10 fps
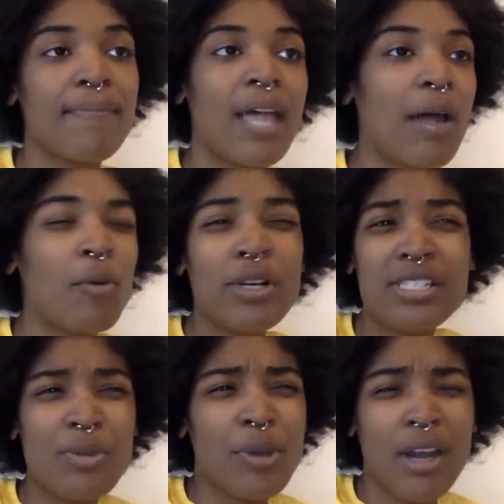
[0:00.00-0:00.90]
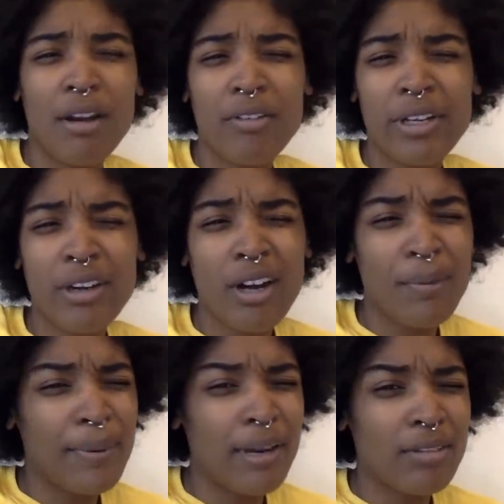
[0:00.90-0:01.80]
I want to say we got our green card,
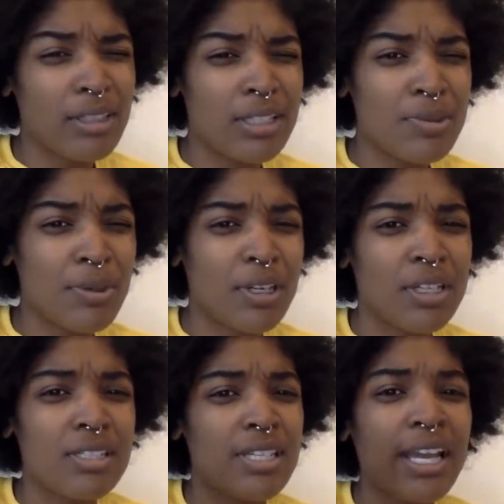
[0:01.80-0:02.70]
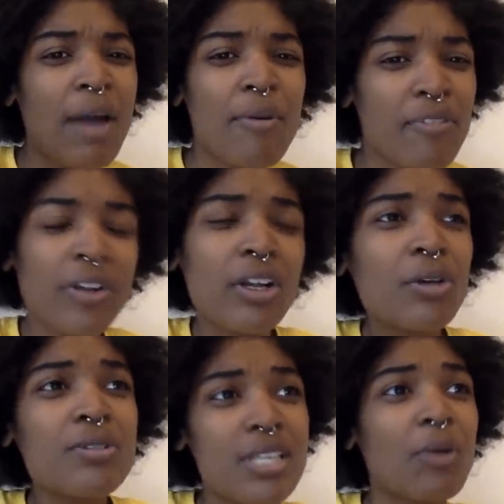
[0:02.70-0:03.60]
but I don't think that's what it is. Like however it
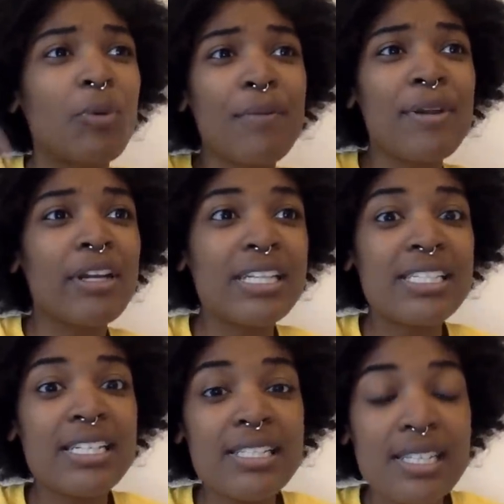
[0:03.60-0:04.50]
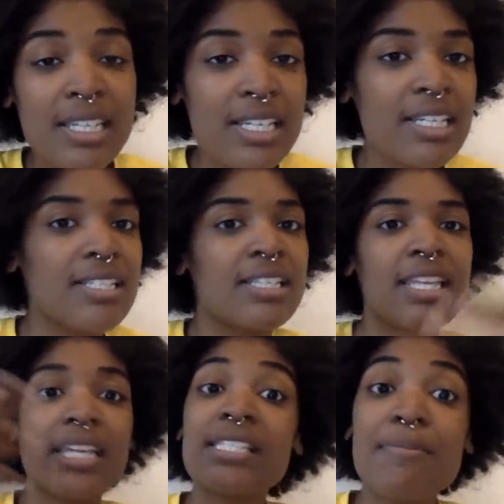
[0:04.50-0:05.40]
goes, like we're American citizens and
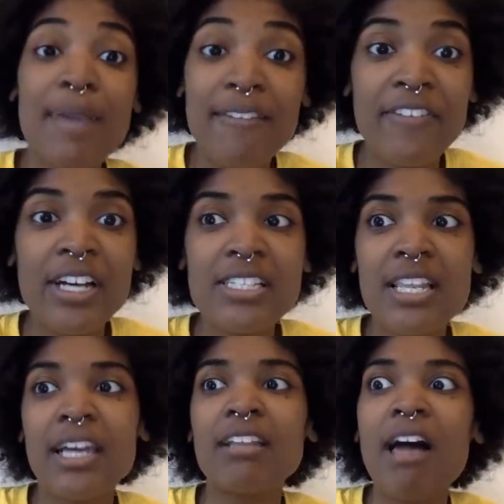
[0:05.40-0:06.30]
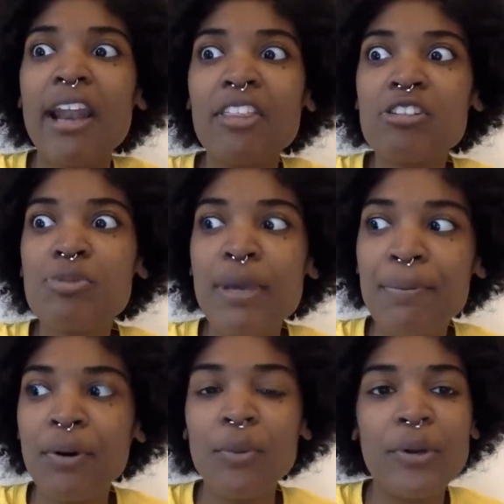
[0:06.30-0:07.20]
like it's a big fuss and like a lot of those
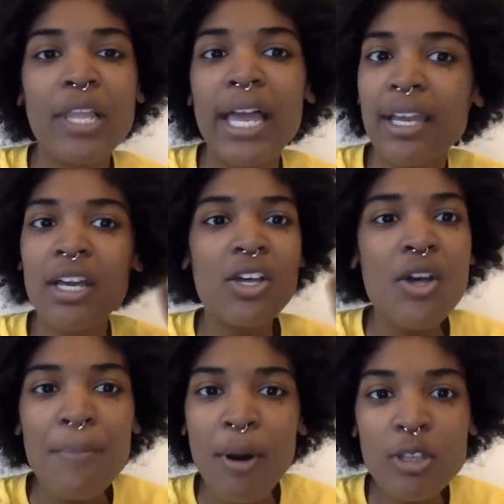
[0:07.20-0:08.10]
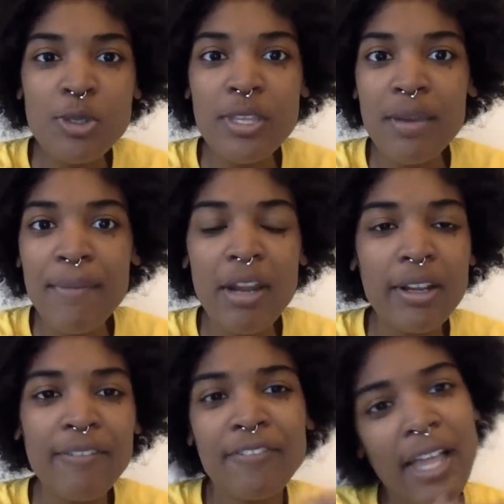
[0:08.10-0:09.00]
people will like Posted the
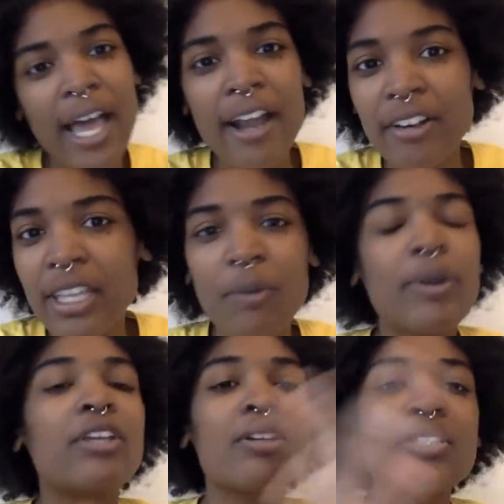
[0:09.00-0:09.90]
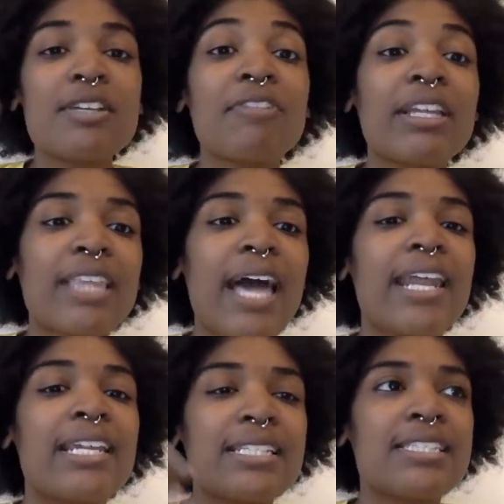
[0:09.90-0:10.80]
American flag or like what, you know, stuff like that.
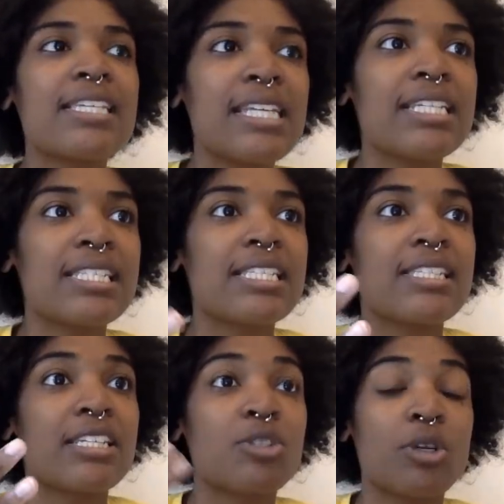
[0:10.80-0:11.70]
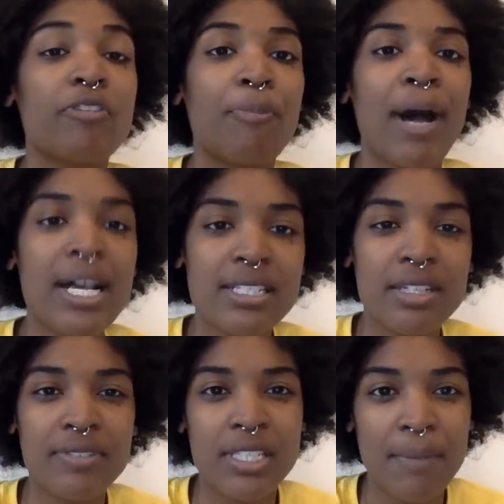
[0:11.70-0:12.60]
And it's seen as this like sort of
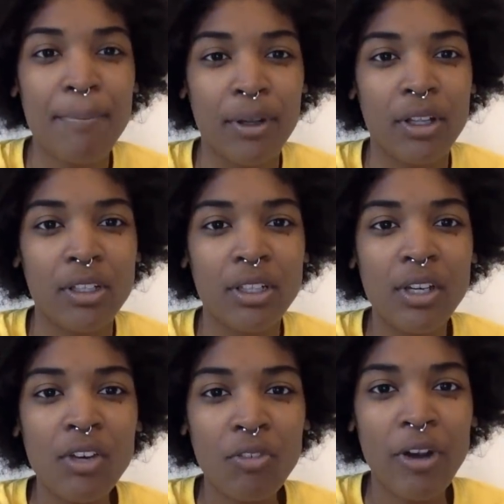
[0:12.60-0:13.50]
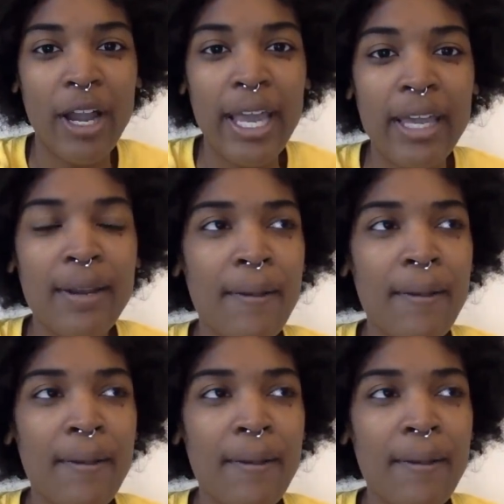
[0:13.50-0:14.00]
positive symbol, right?